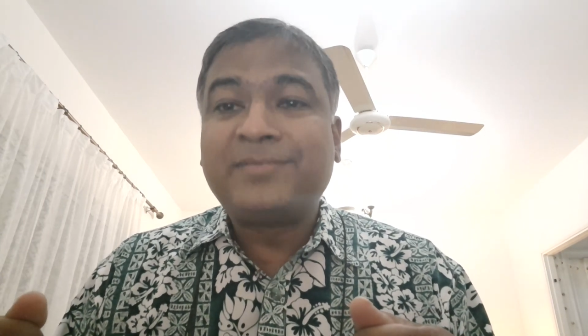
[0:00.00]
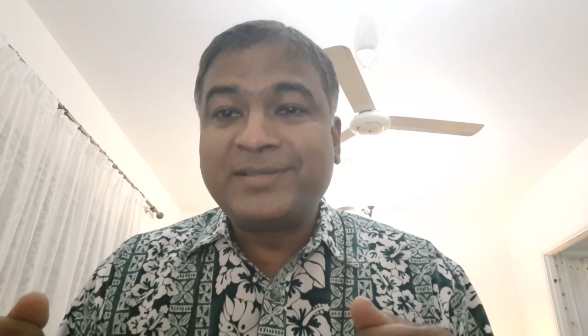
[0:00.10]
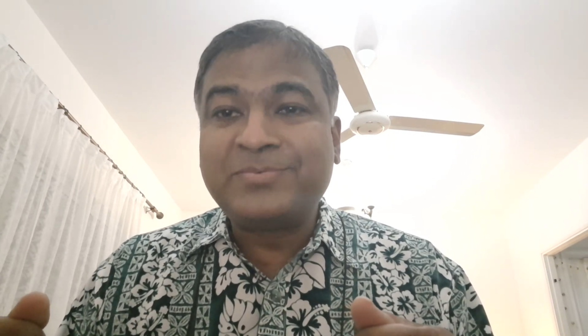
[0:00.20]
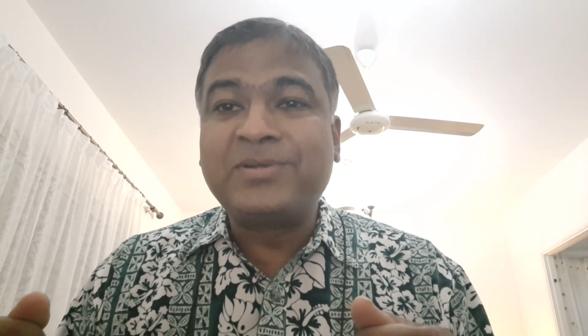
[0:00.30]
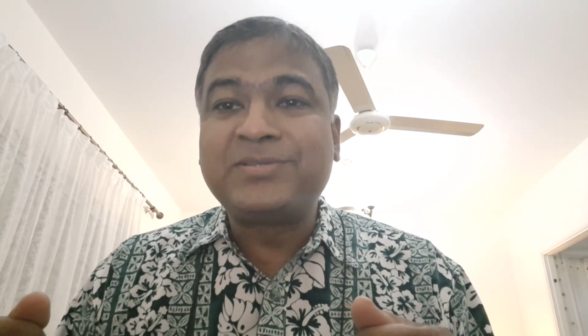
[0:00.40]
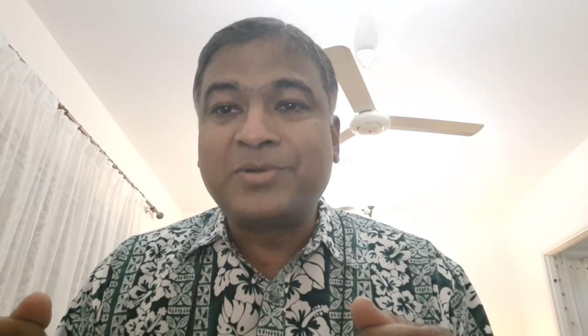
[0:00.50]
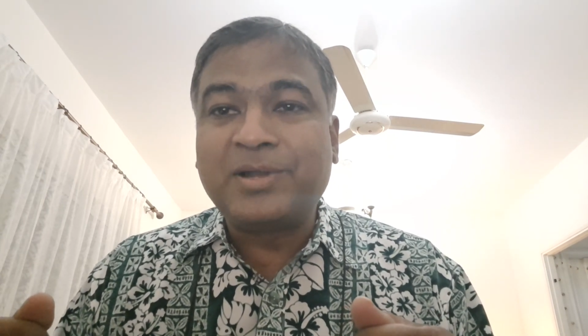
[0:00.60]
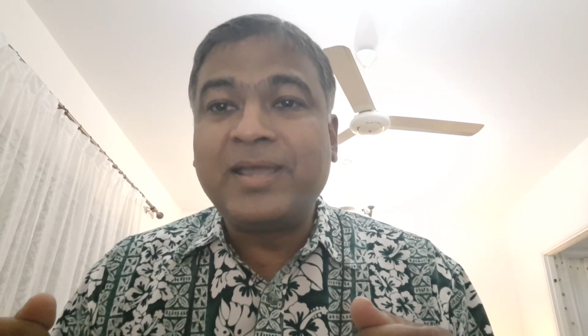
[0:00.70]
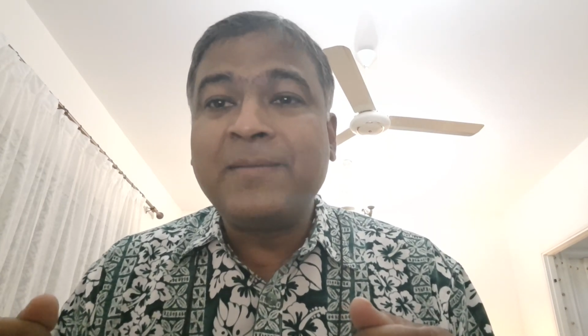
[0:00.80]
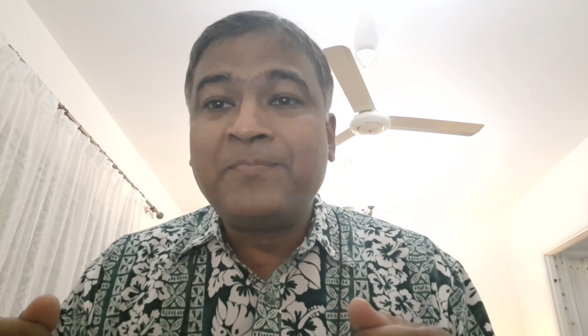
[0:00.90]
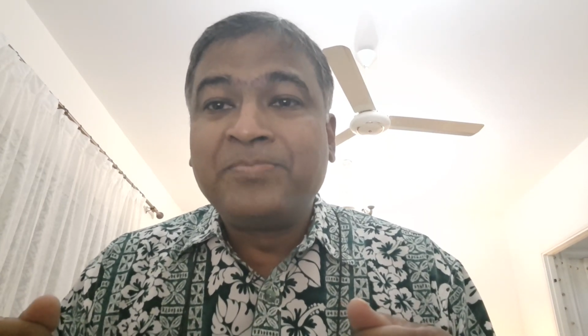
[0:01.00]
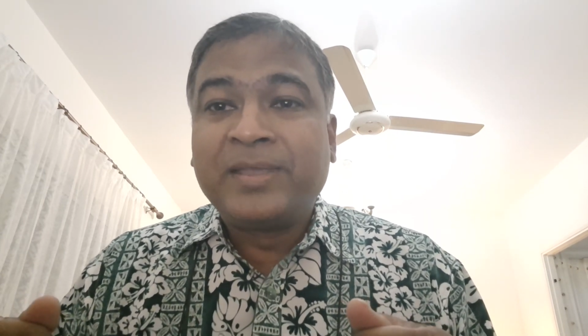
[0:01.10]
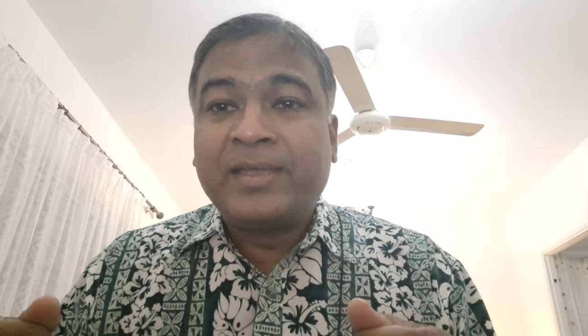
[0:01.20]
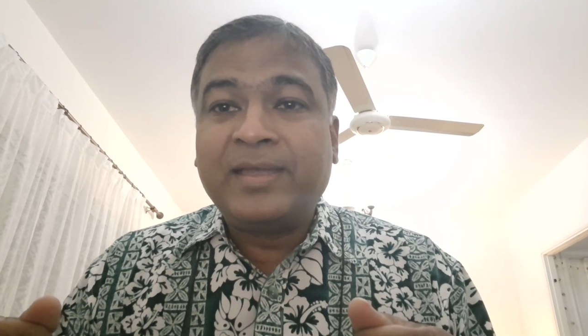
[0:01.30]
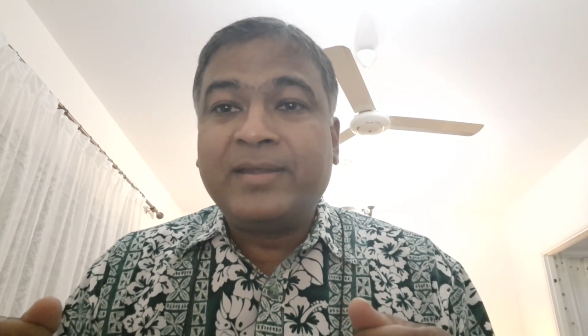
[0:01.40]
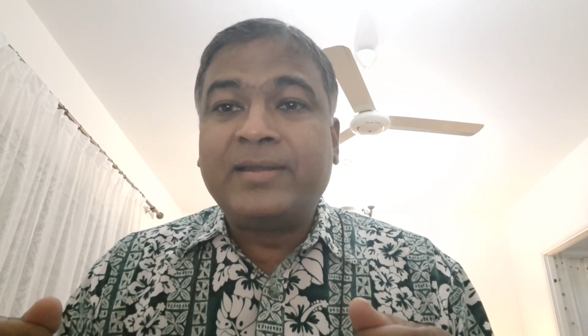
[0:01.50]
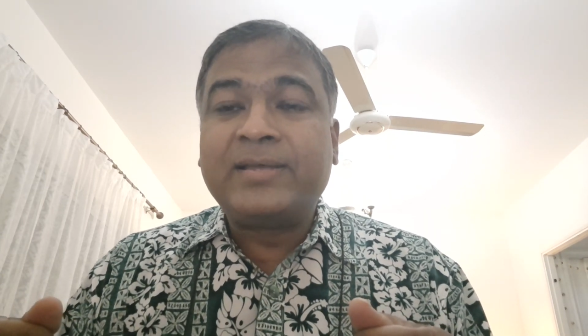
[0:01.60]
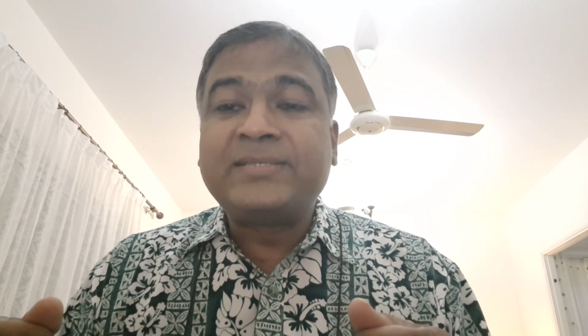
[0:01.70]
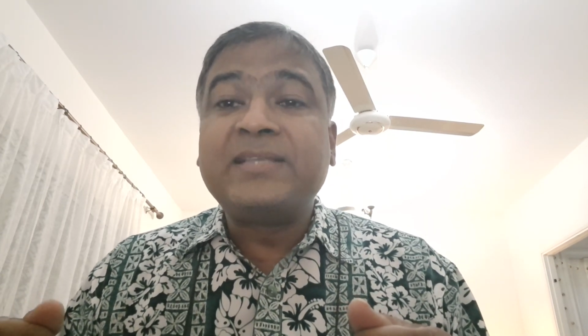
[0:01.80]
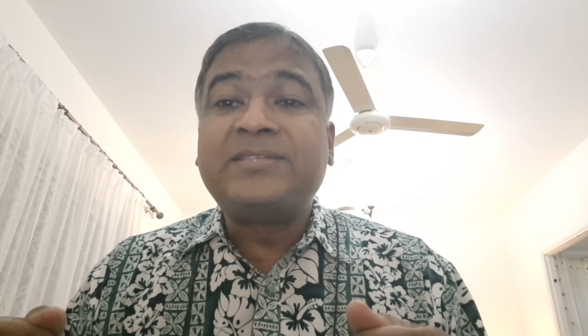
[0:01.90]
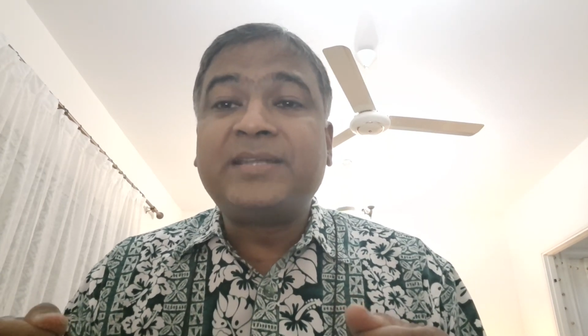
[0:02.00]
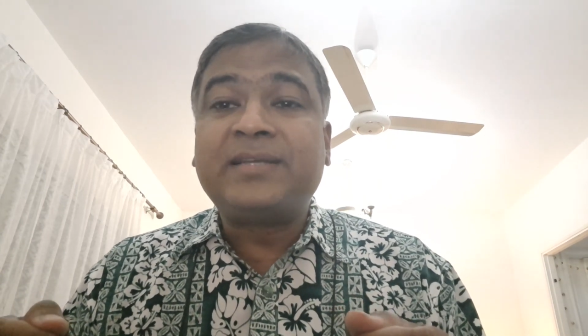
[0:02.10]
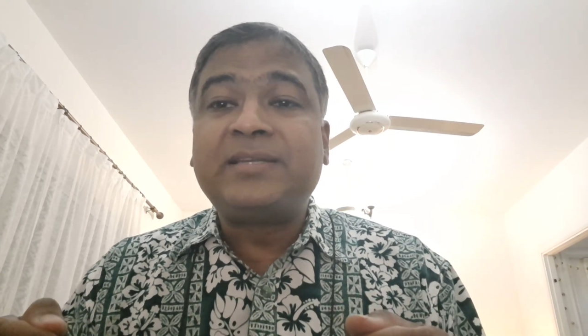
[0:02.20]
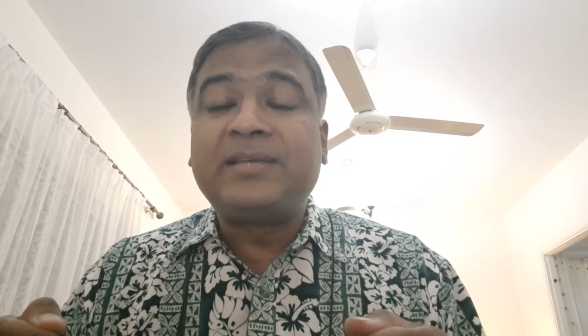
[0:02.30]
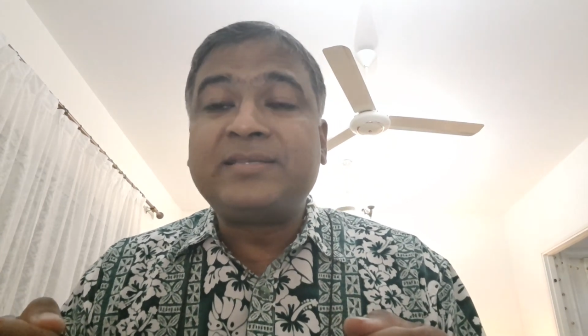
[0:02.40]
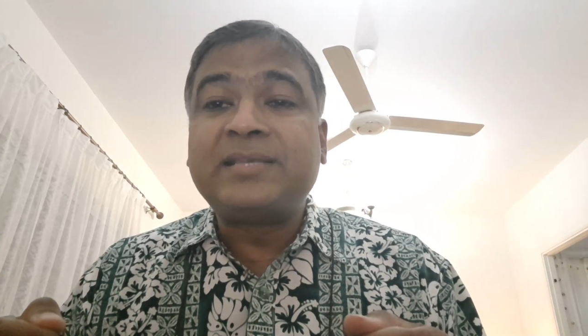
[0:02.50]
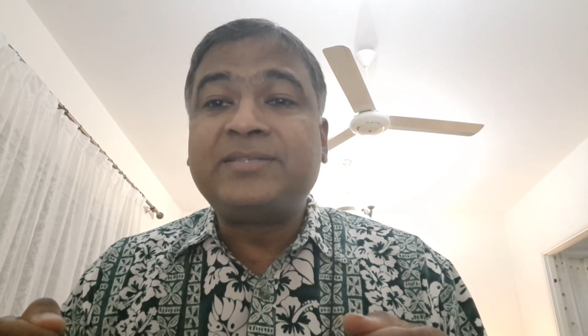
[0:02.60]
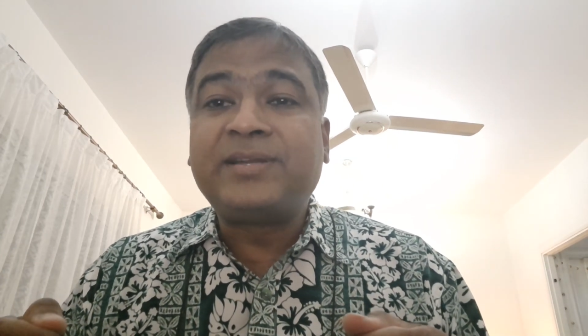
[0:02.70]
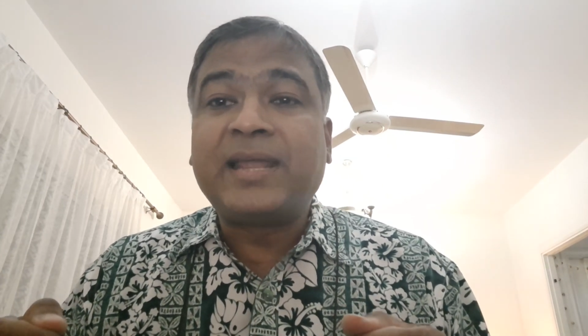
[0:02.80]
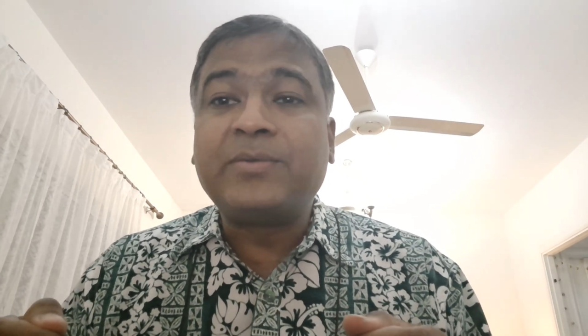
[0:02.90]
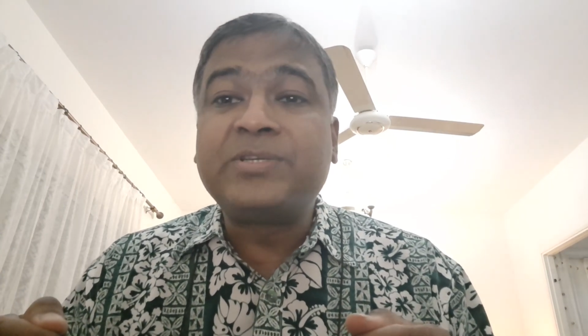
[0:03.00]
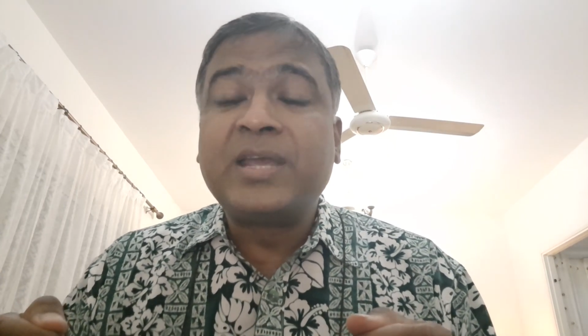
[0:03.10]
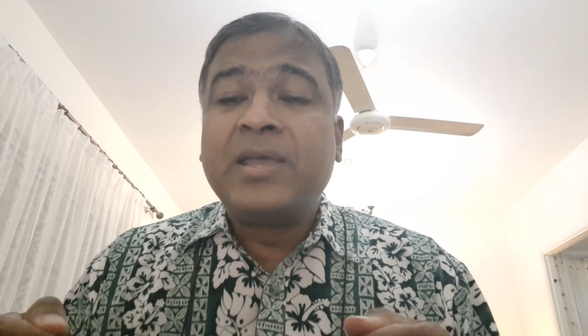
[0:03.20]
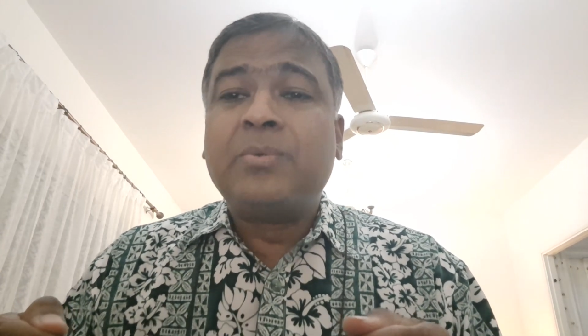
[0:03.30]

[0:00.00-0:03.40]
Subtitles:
That's what it's called, yeah, in sensory language.